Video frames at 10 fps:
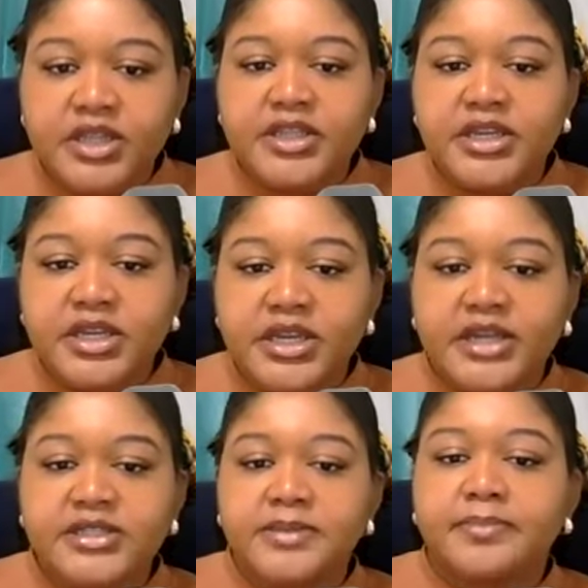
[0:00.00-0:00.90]
Then
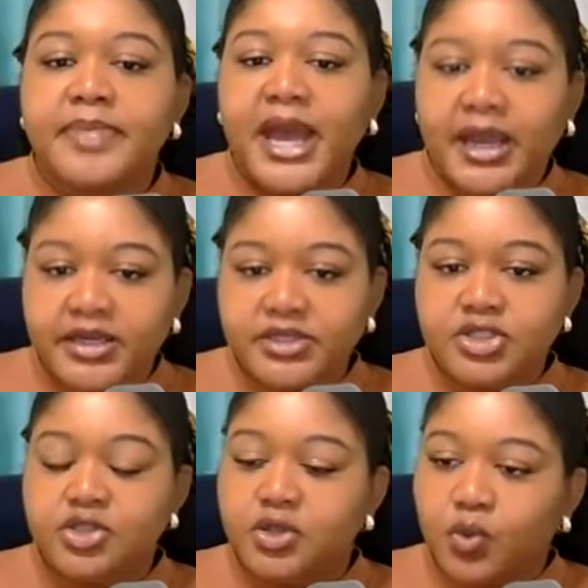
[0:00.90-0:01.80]
connect it back
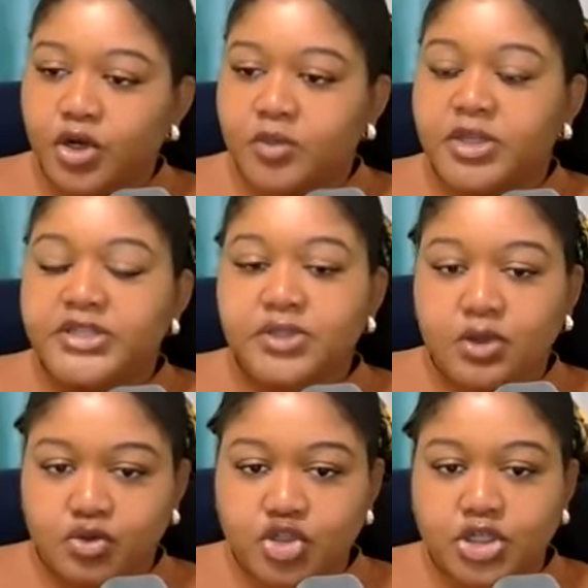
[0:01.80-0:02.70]
to the workplace
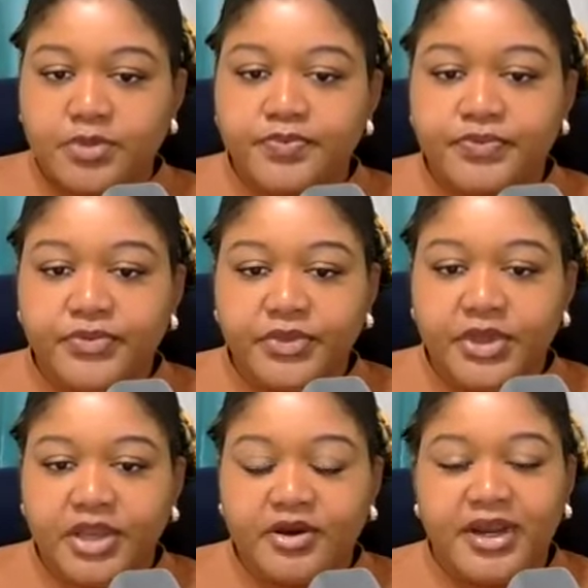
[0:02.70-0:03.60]
culture.
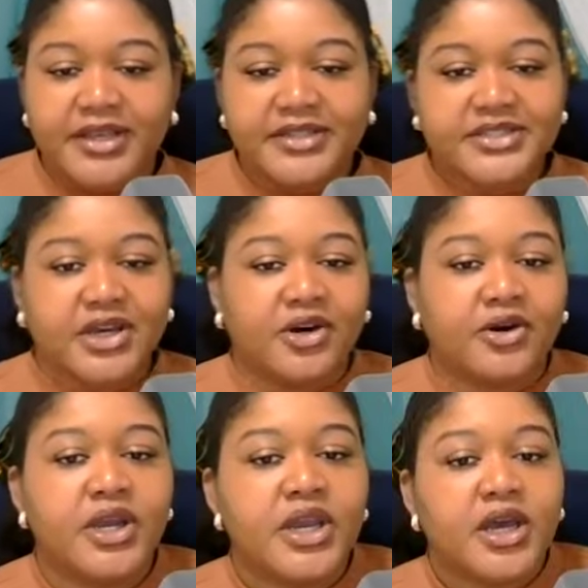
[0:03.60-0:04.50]
All right.
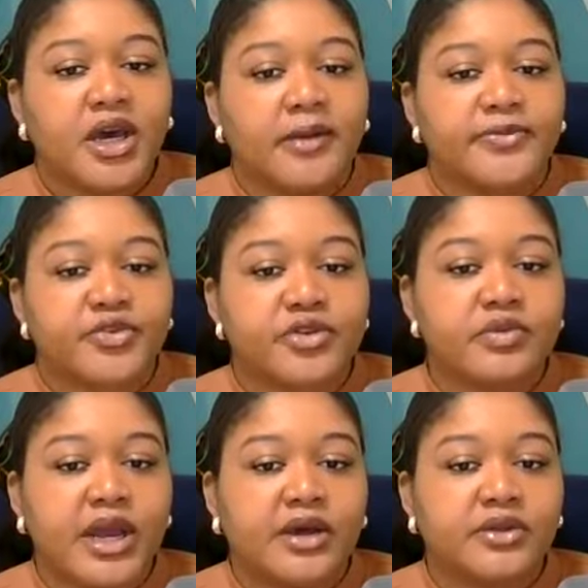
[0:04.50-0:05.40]
So, three
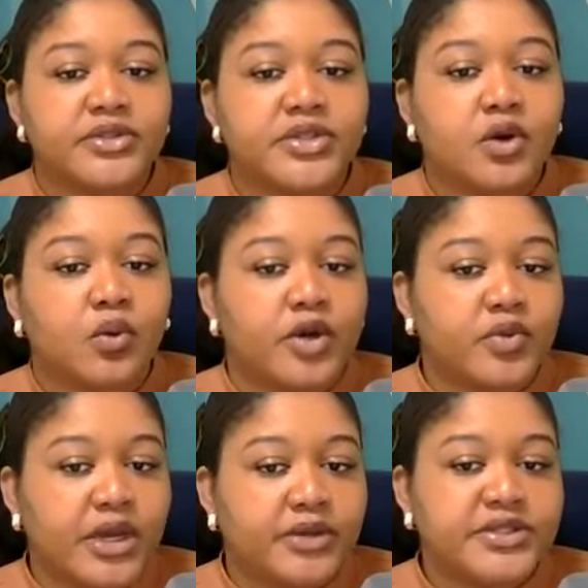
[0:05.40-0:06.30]
rounds. One
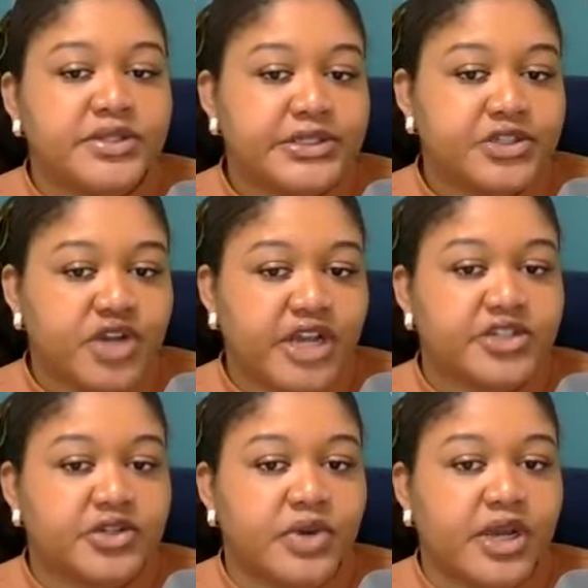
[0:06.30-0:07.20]
round is a
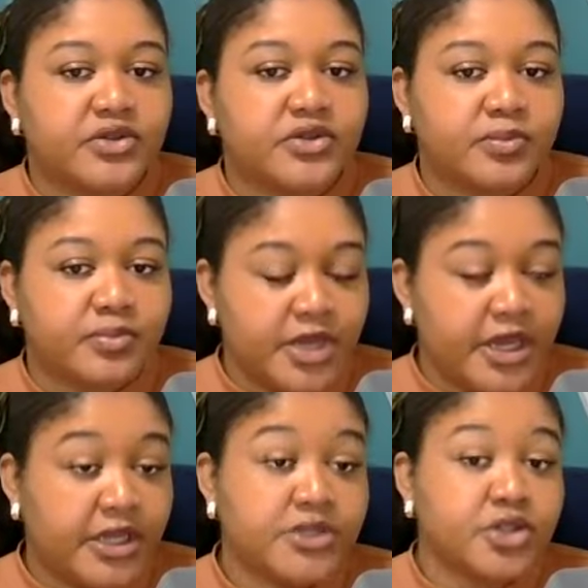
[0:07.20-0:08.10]
distraction round,
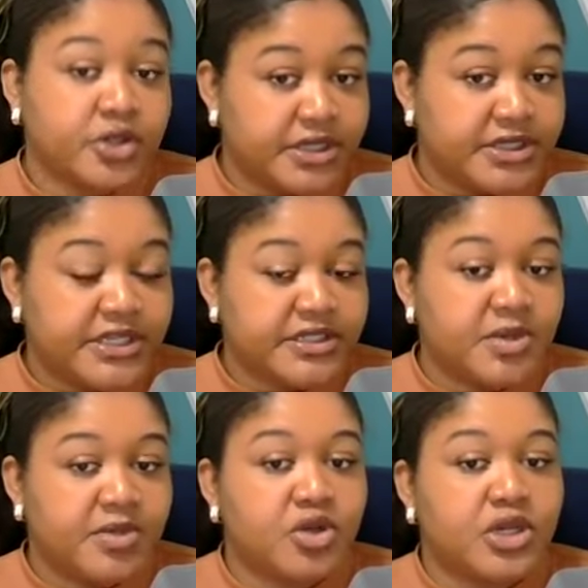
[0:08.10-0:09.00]
and you're going to test
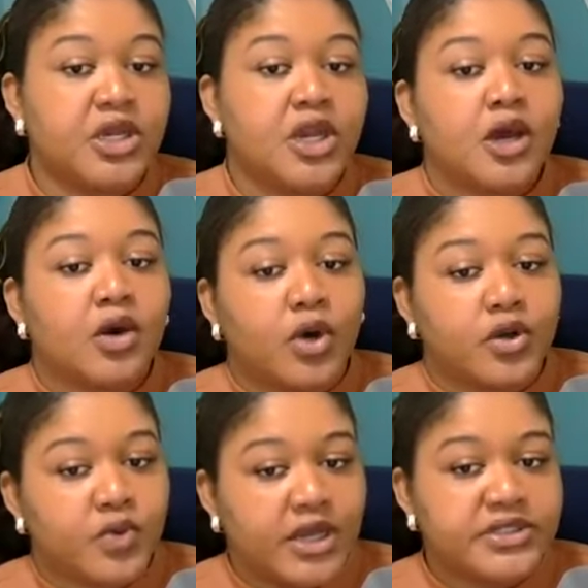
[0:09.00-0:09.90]
memory.
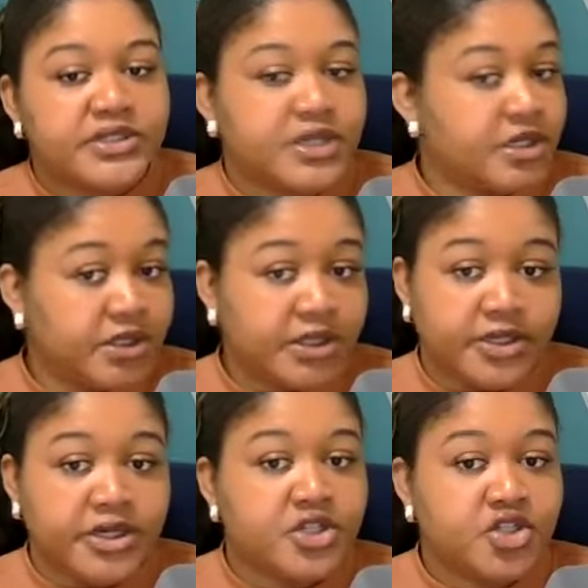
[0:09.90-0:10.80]
One round is
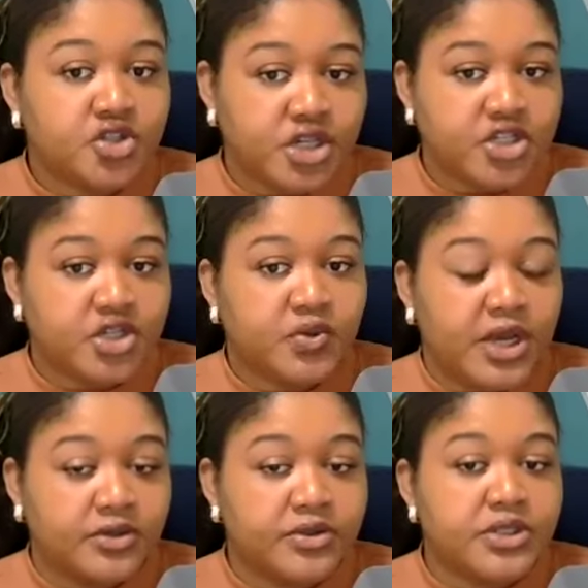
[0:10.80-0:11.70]
unclear instruction
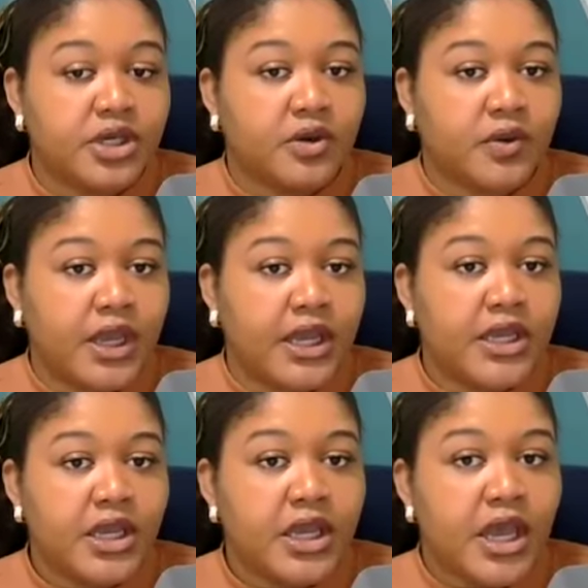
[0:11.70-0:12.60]
round. Okay.